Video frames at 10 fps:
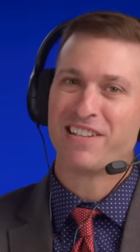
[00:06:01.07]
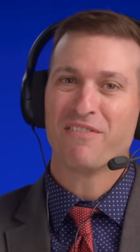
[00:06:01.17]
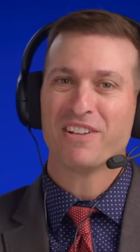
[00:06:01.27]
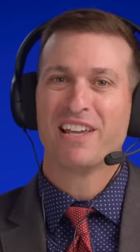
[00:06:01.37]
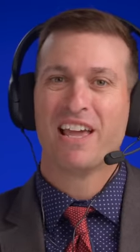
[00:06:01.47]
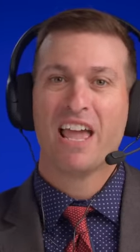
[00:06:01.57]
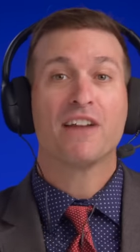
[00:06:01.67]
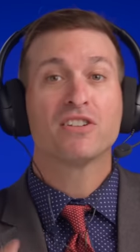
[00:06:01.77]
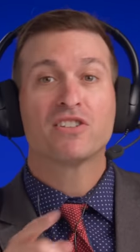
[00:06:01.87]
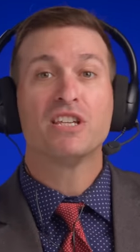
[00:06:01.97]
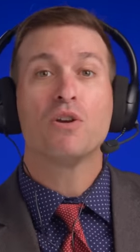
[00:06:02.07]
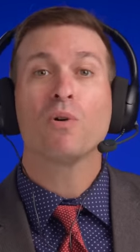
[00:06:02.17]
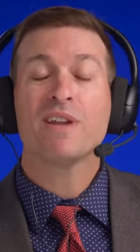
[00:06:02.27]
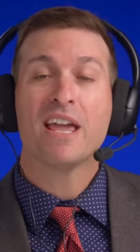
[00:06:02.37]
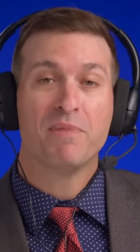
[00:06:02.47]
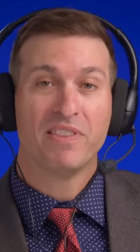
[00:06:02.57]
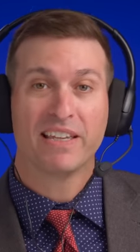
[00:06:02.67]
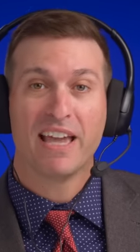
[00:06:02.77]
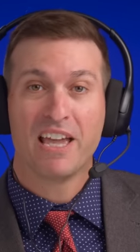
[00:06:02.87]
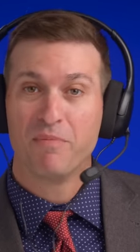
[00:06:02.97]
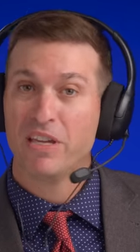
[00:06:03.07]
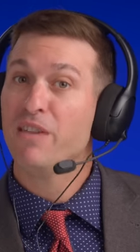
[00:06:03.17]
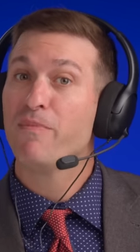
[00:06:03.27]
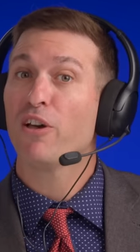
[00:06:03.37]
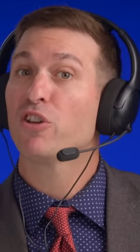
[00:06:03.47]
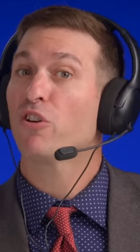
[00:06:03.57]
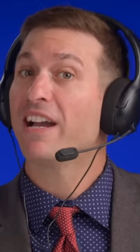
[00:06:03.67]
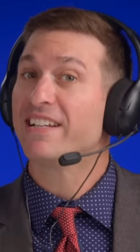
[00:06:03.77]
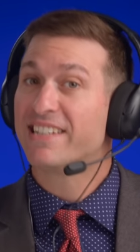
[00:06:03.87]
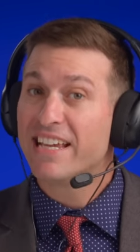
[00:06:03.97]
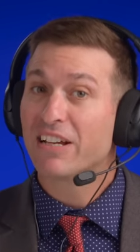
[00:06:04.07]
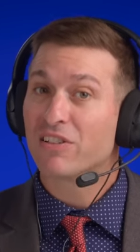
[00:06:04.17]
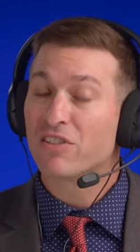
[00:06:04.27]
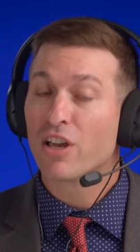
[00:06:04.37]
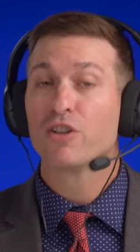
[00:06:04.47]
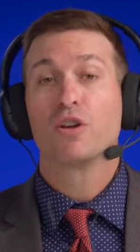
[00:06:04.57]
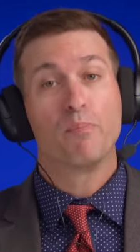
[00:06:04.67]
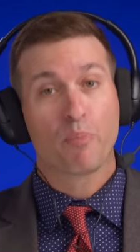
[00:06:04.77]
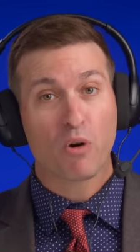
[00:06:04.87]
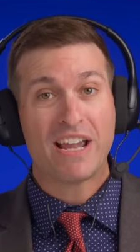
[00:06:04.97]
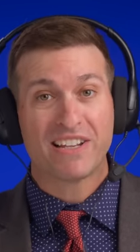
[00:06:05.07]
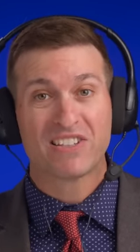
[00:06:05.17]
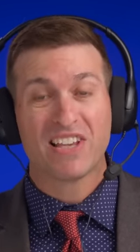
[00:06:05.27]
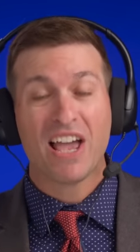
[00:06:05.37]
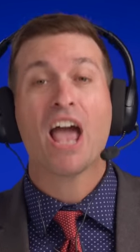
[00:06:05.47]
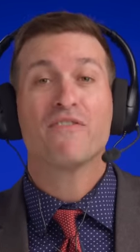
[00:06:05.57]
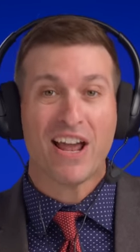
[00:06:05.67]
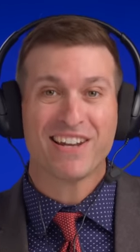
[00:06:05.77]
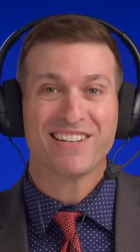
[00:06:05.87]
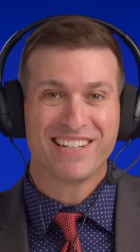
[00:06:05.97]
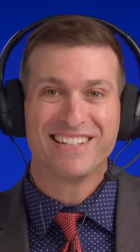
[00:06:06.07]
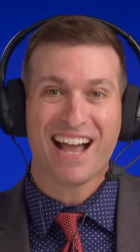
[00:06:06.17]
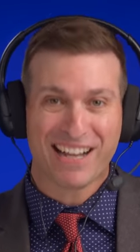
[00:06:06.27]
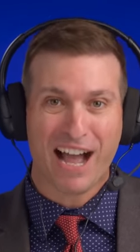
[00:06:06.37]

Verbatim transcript: Devin. And to see your name in the game, email your ideas to breaks at vat nineteen dot